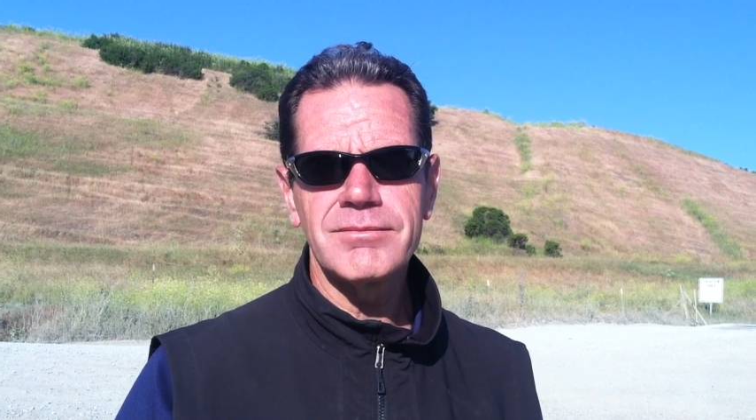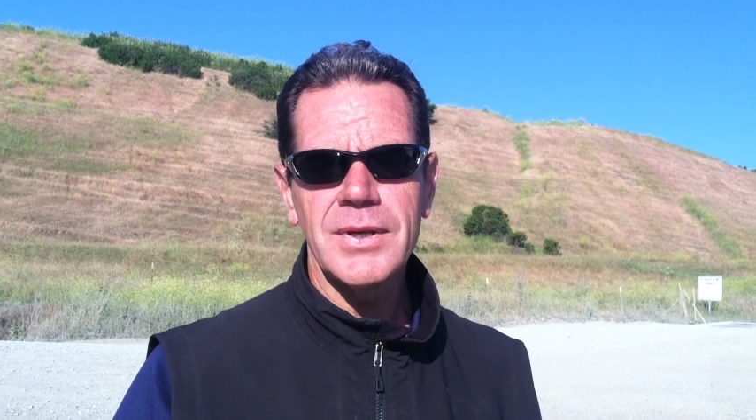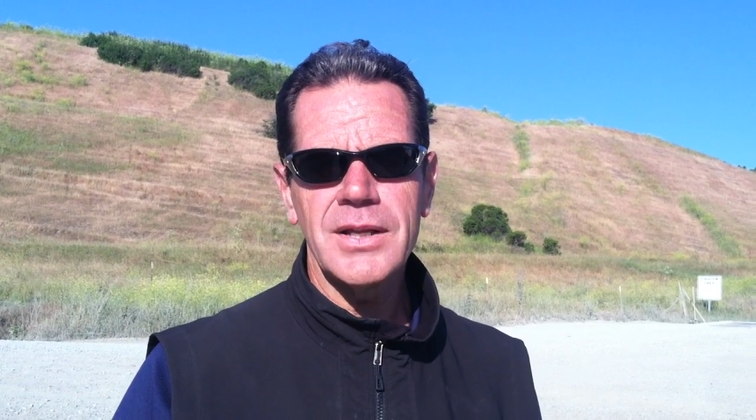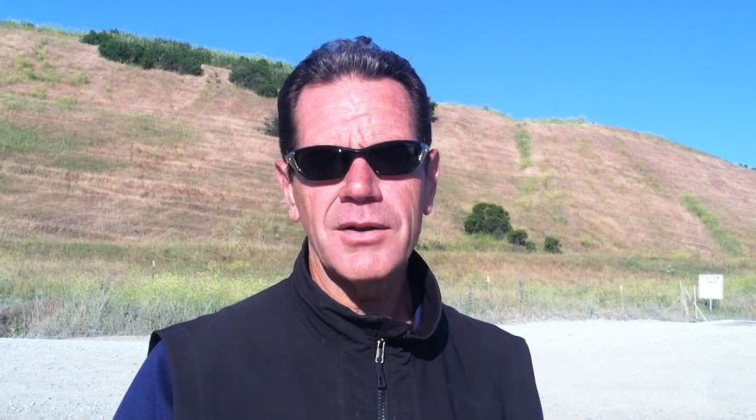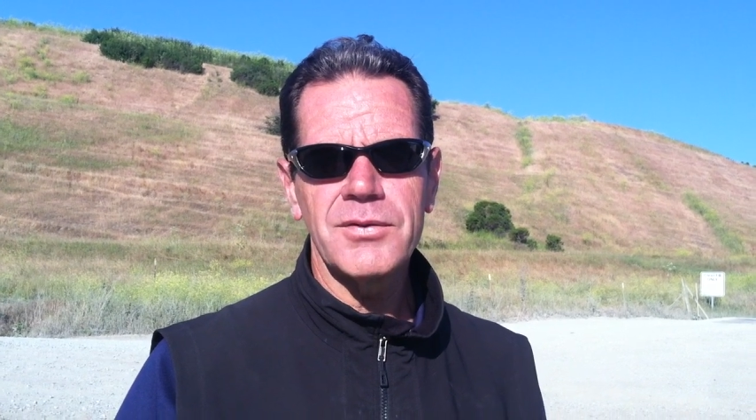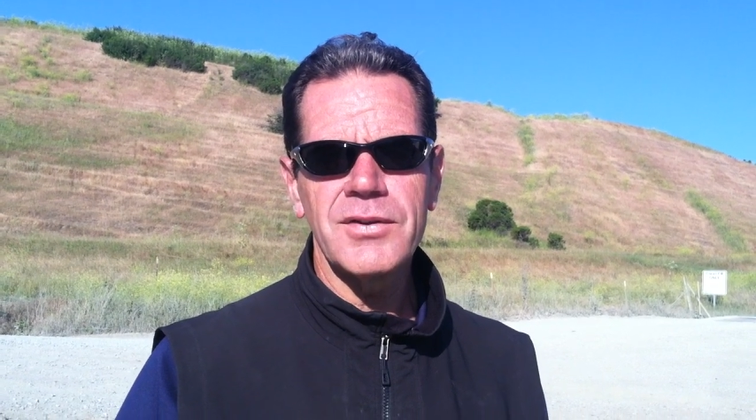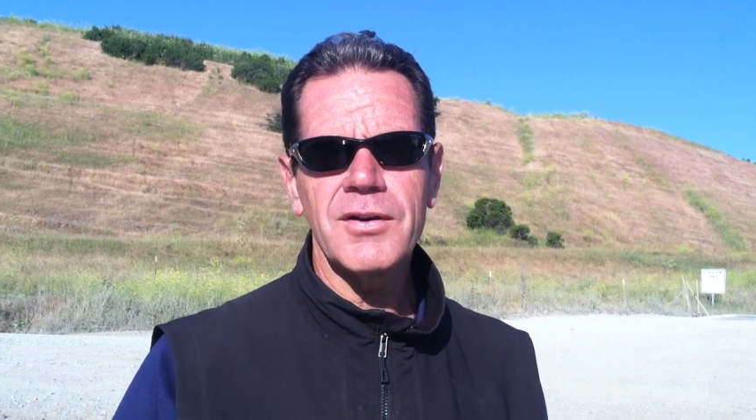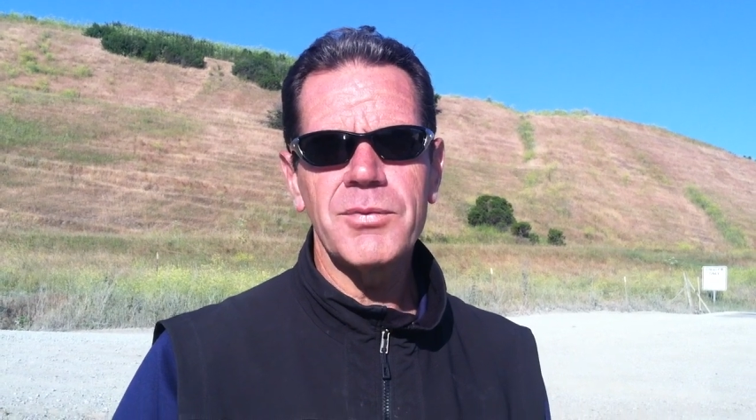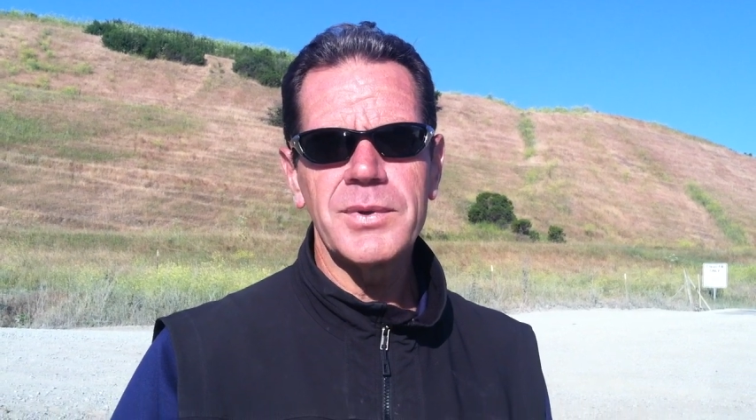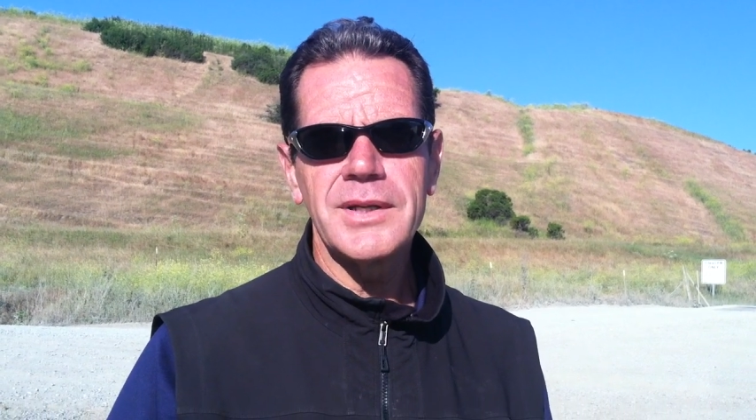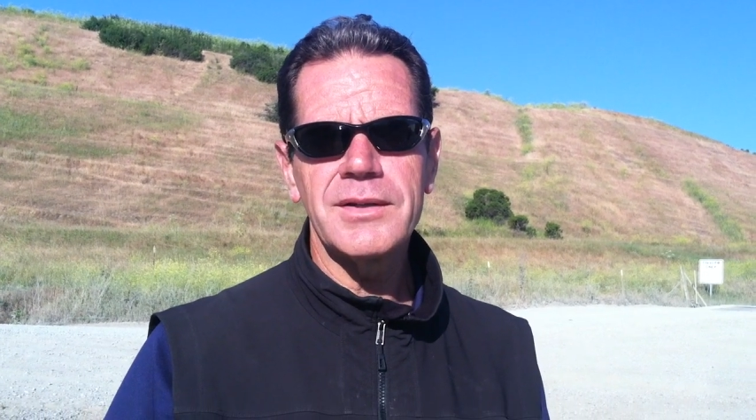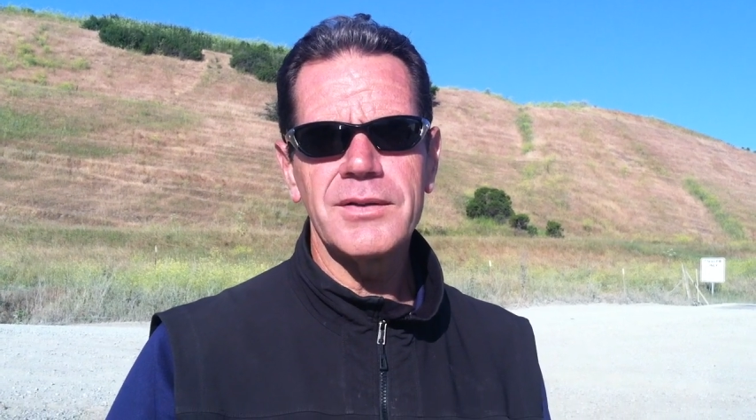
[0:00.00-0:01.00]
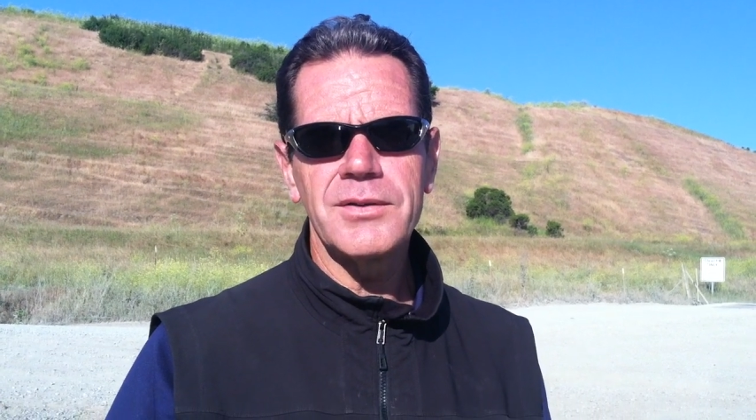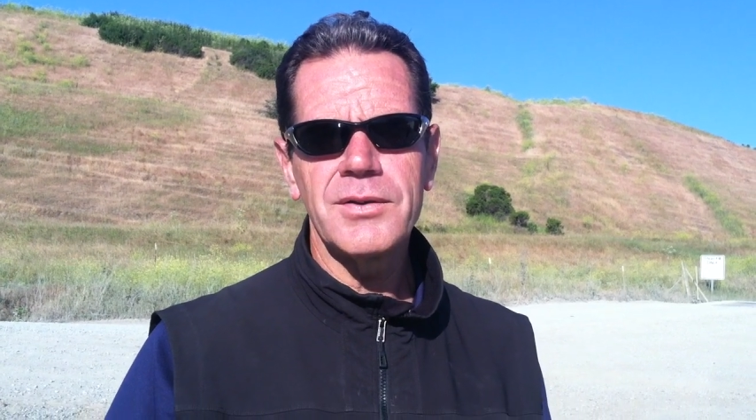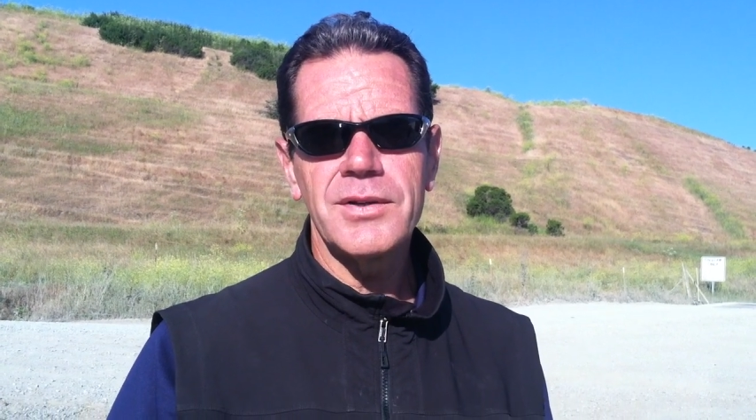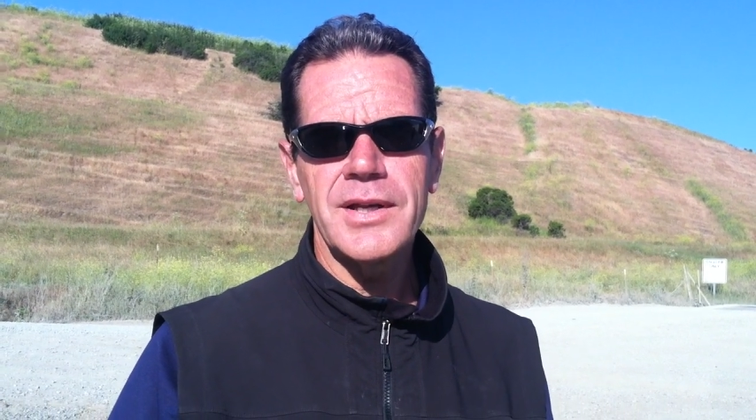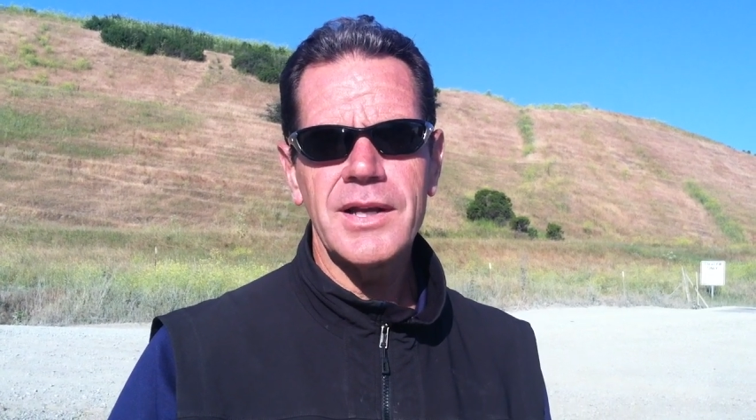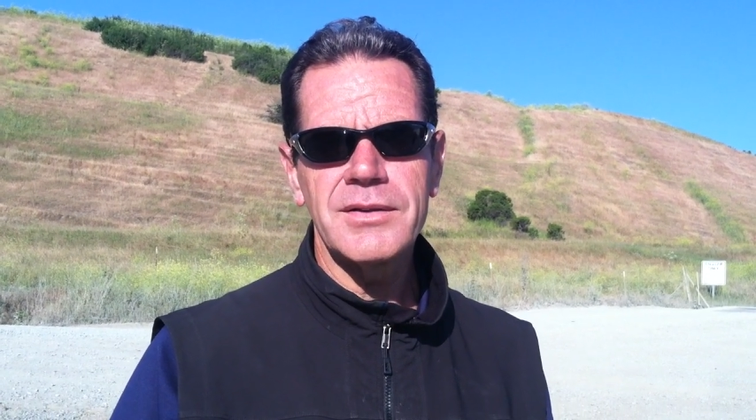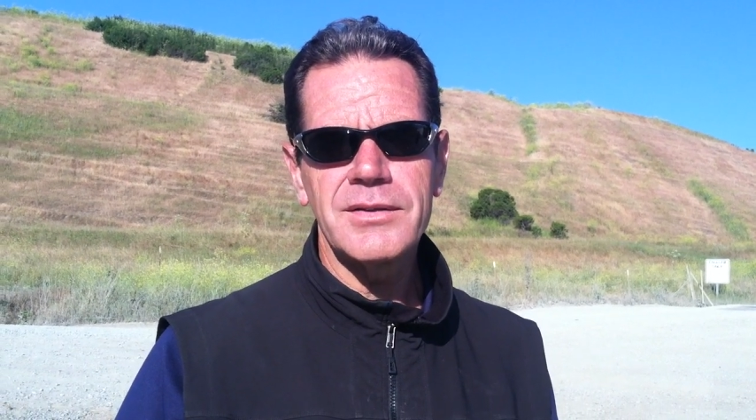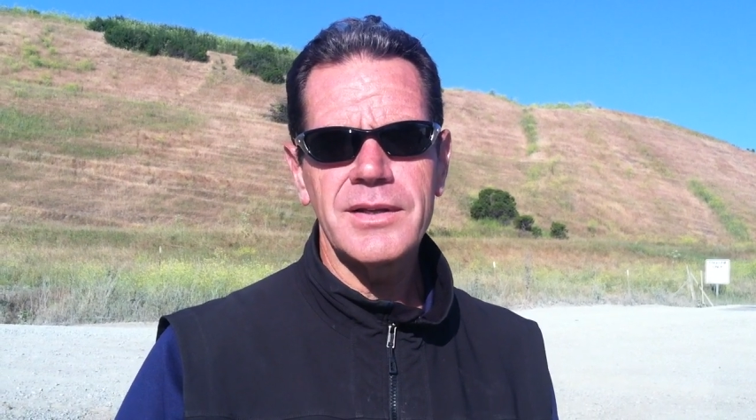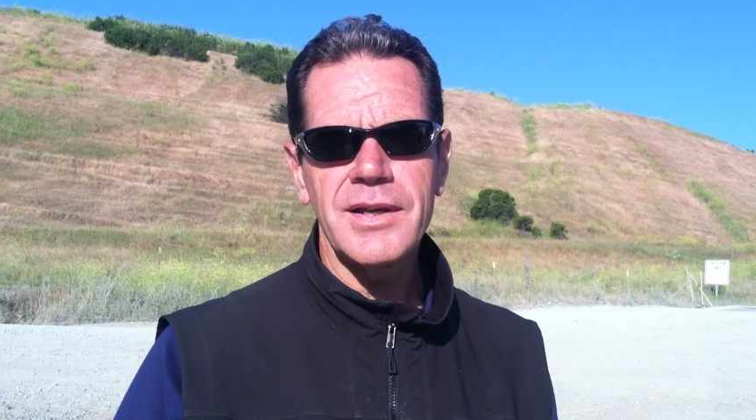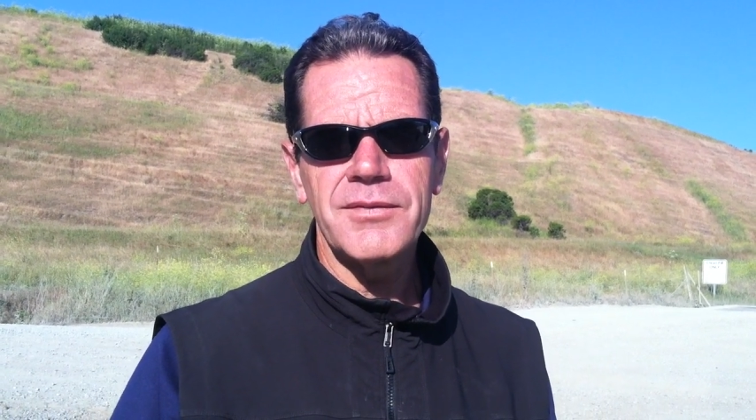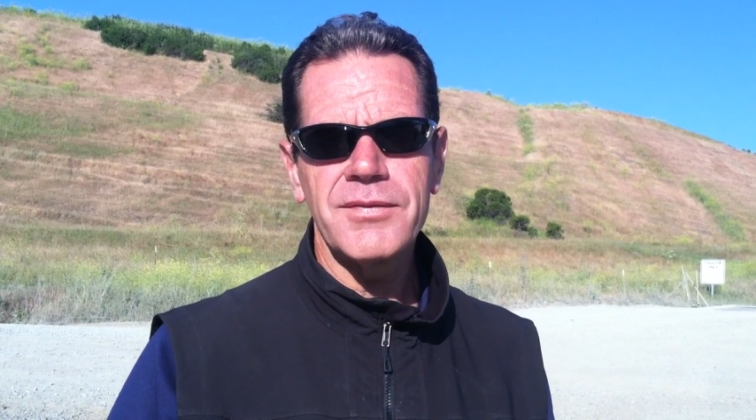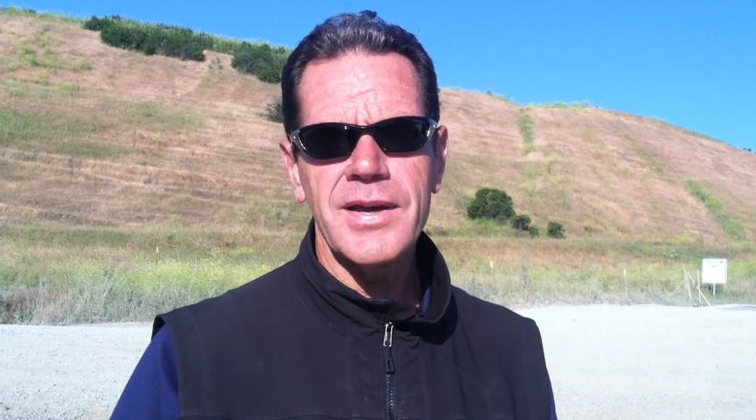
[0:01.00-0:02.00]
you know stuff we need to do to get to
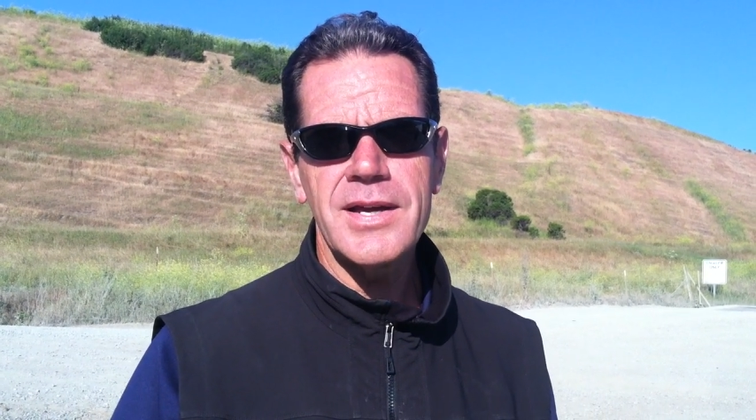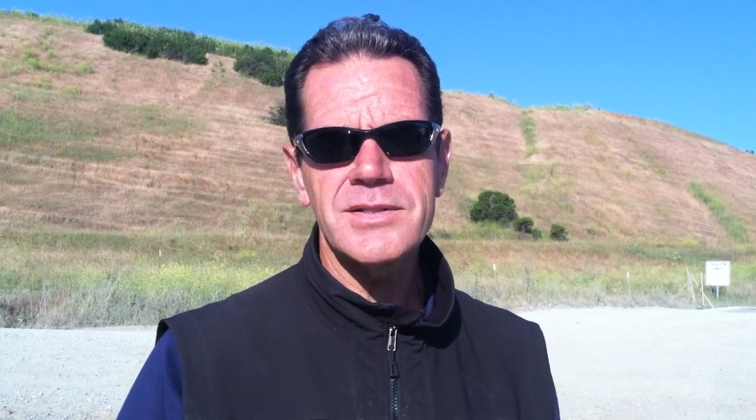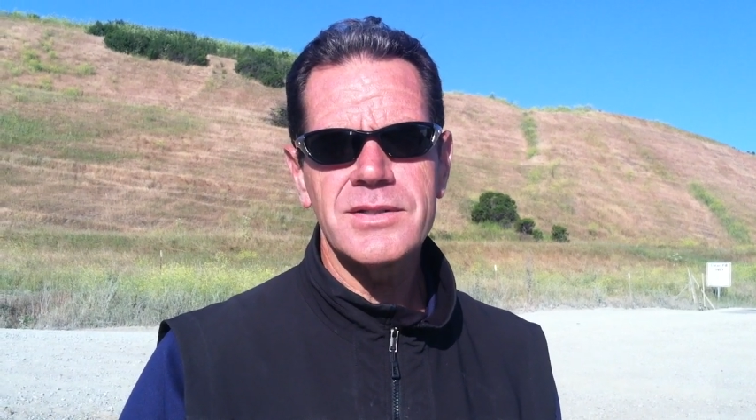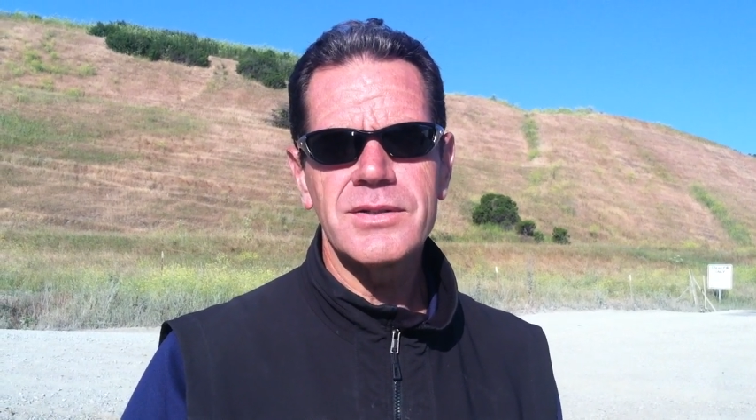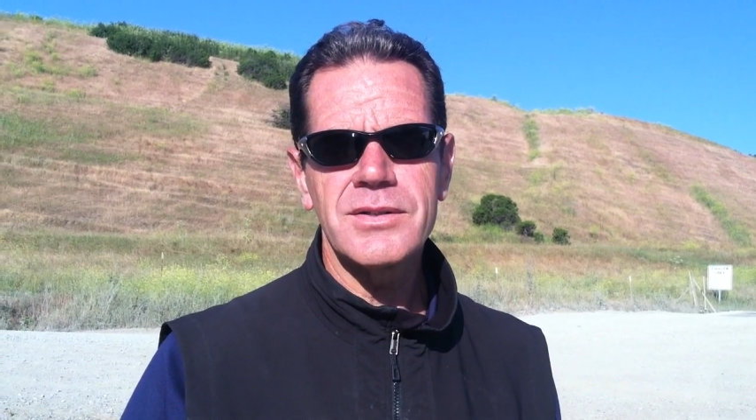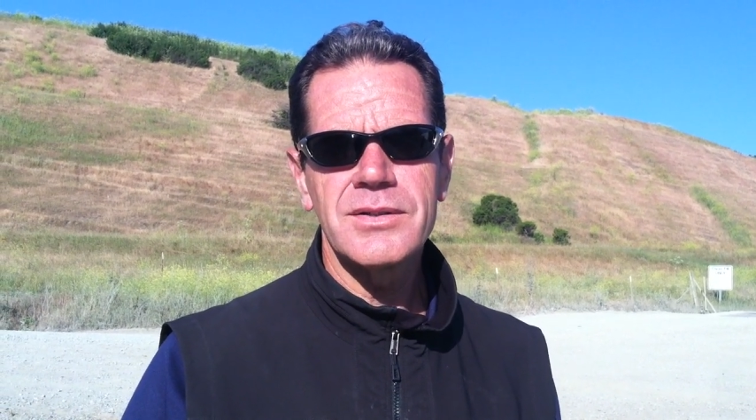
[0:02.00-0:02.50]
get faster.